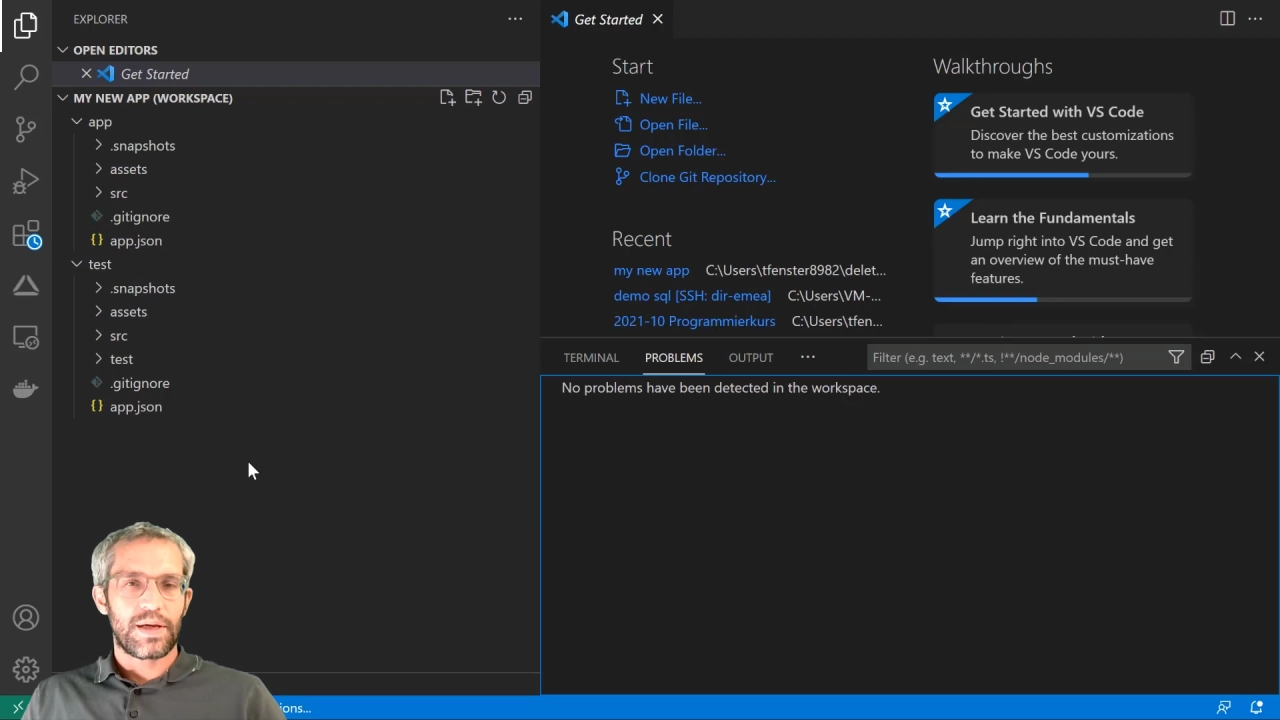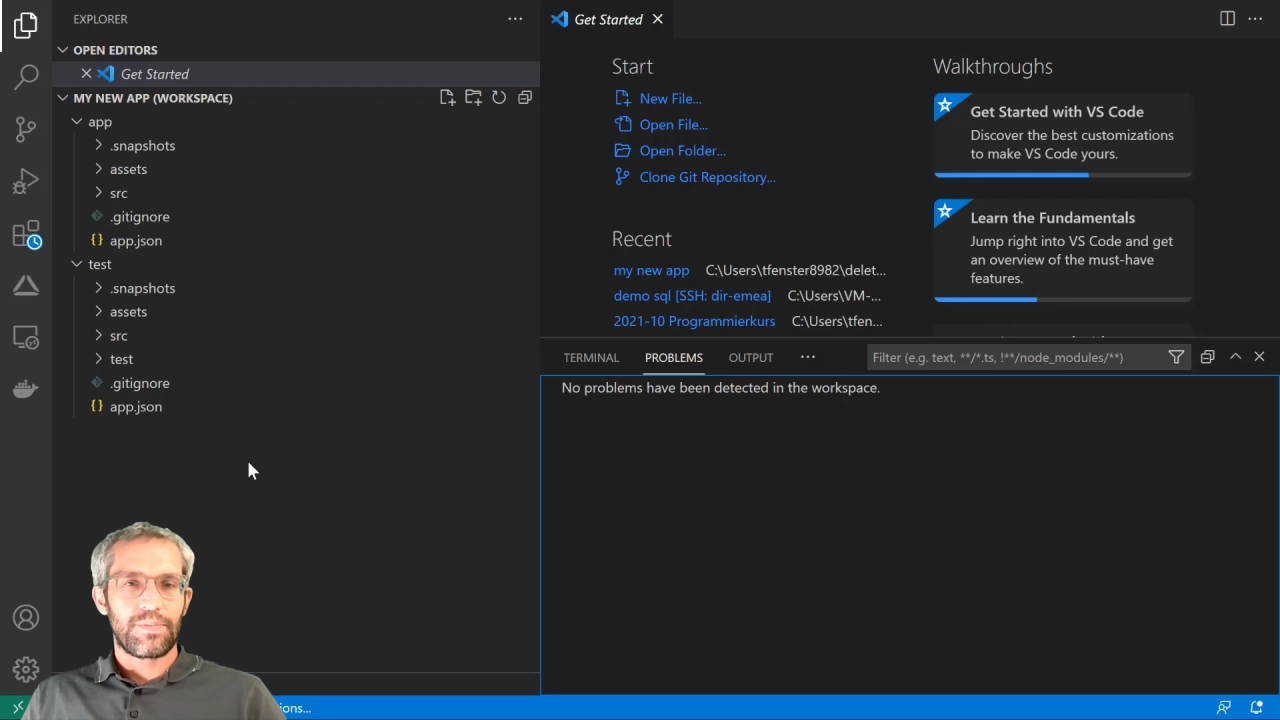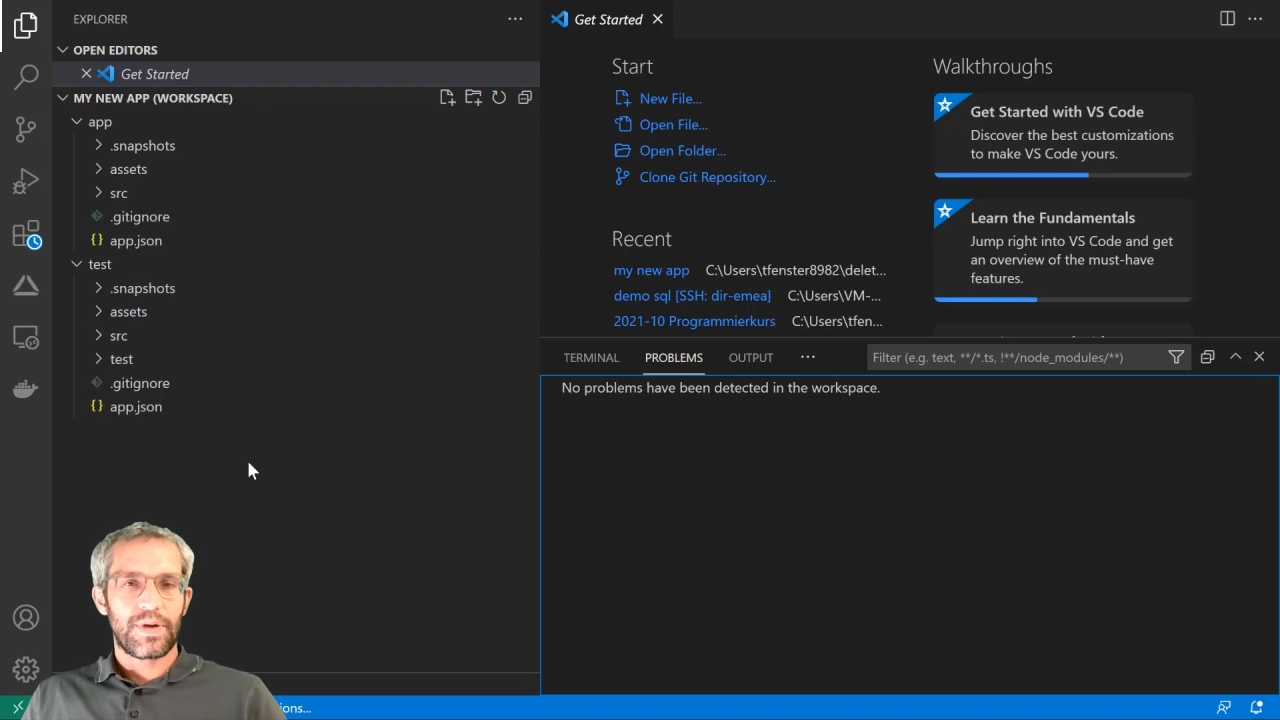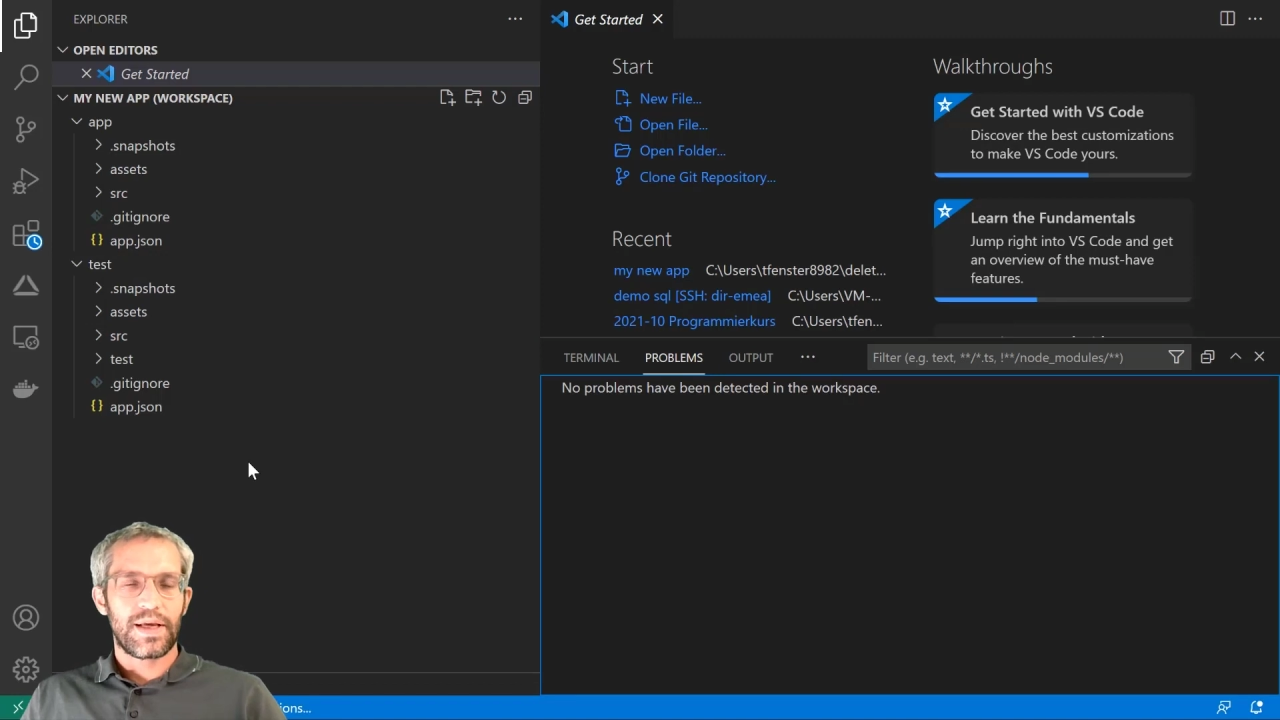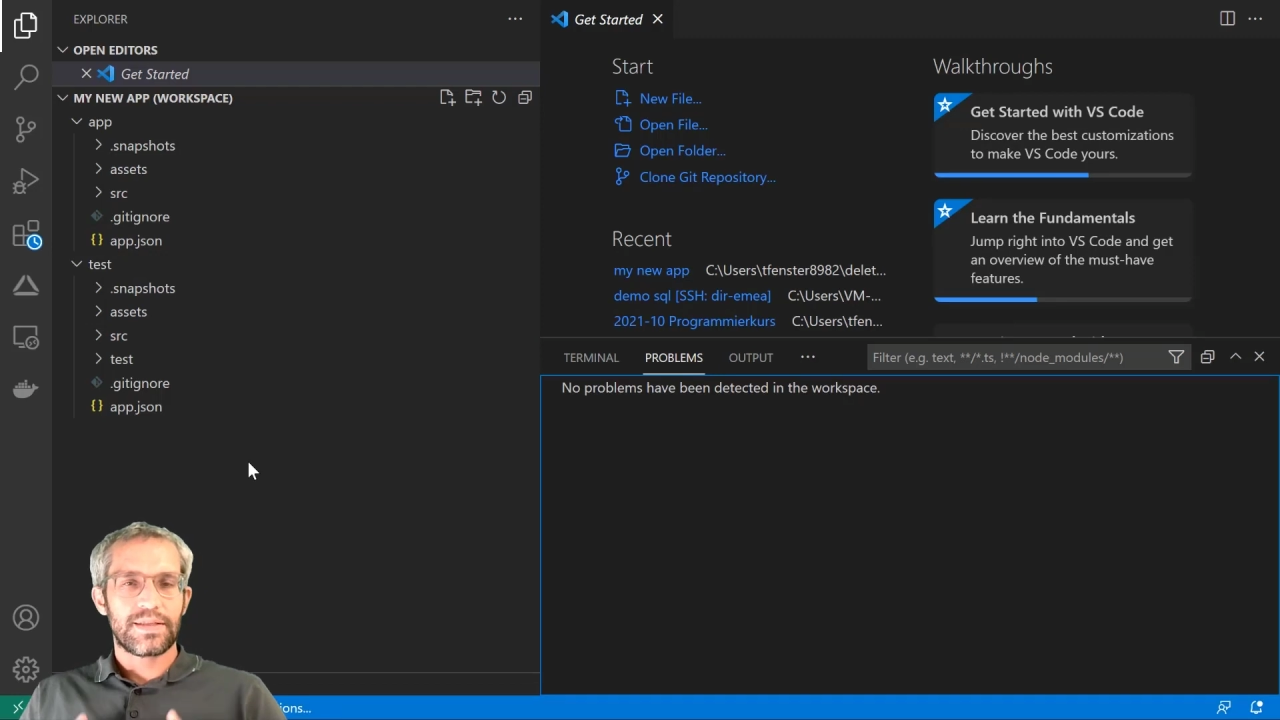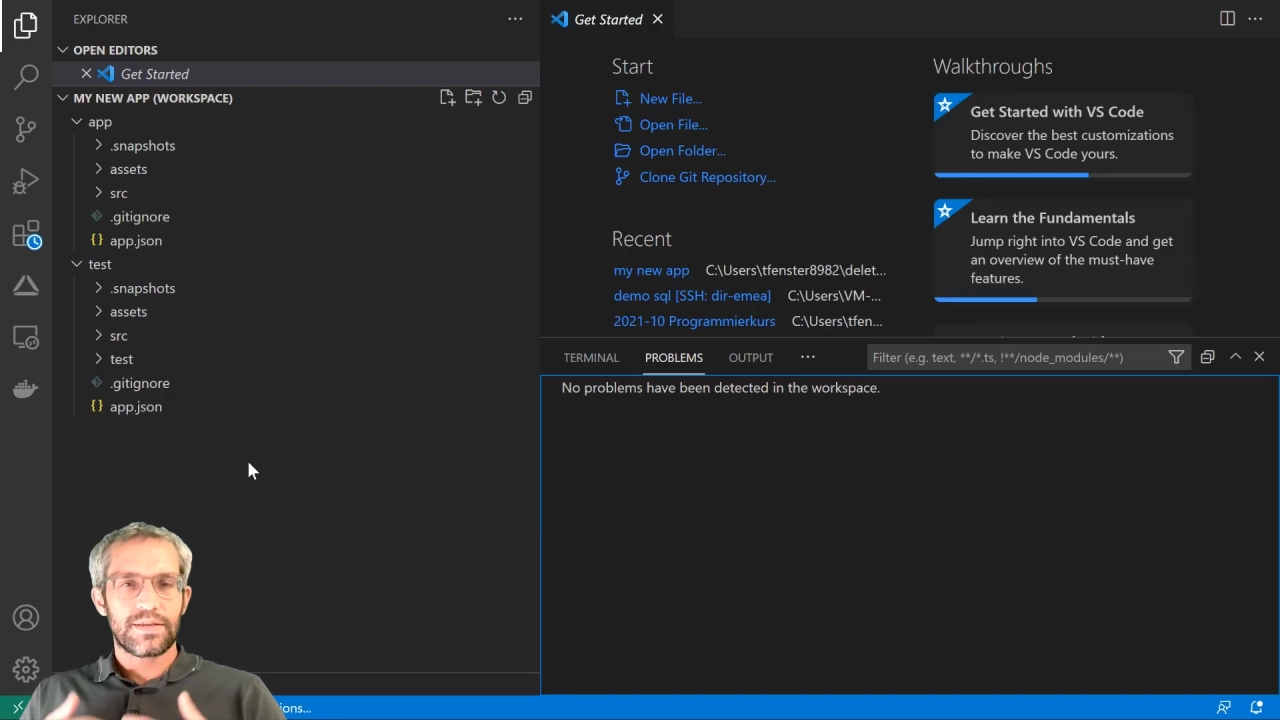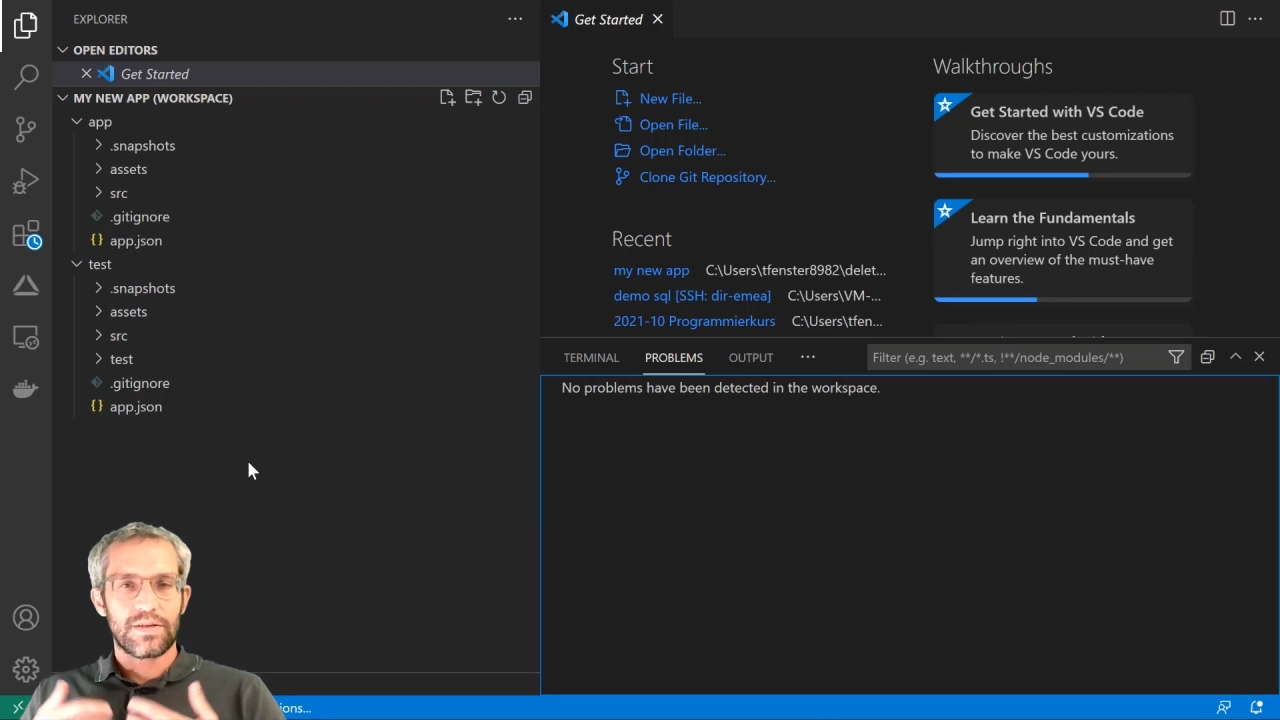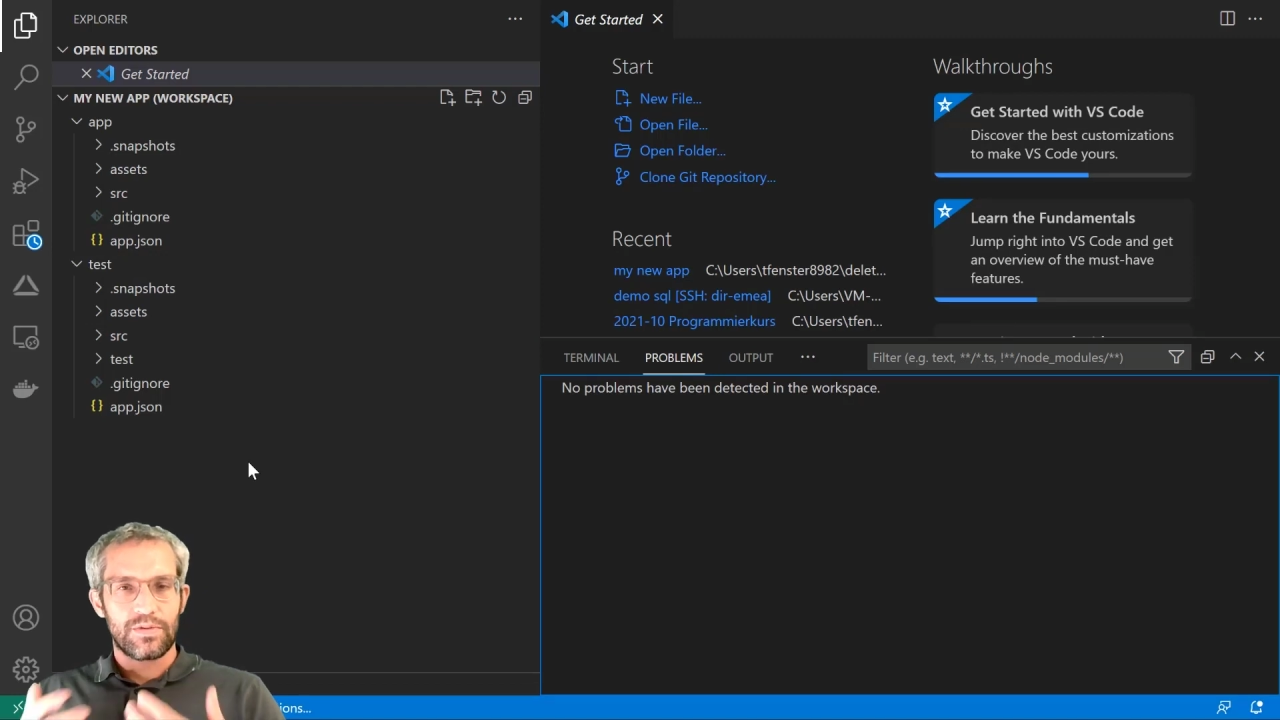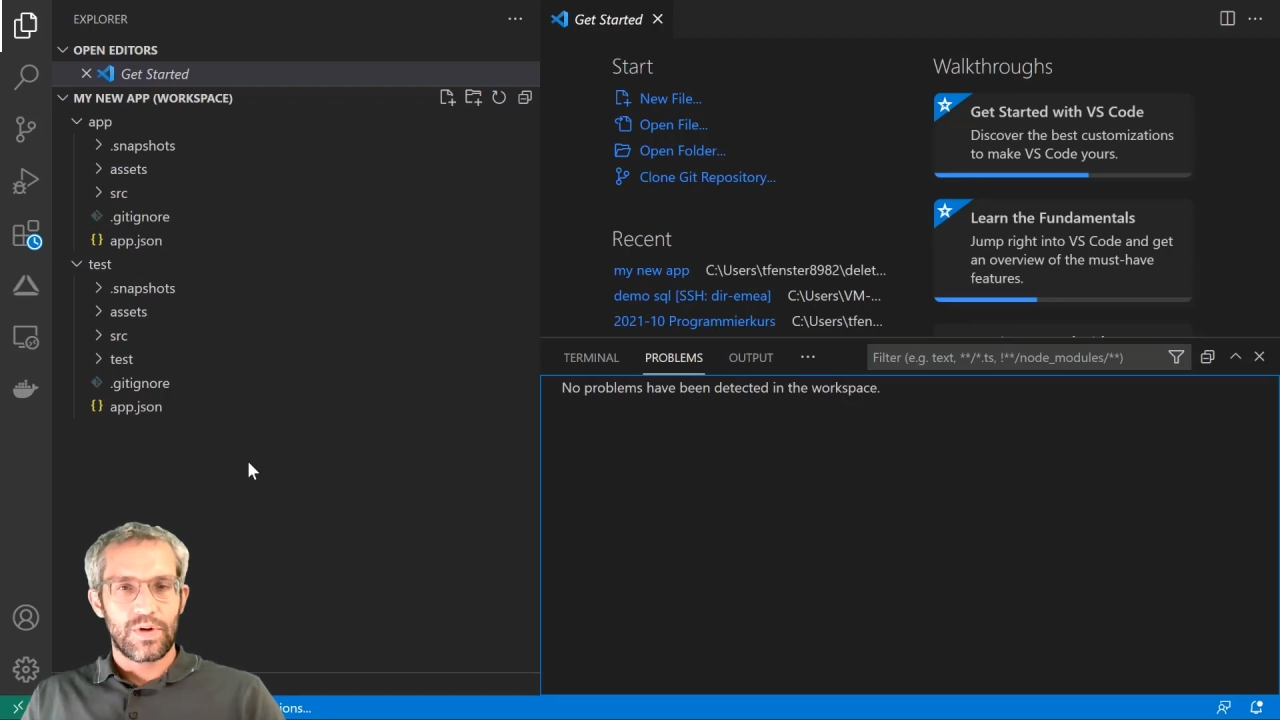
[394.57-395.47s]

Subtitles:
templates,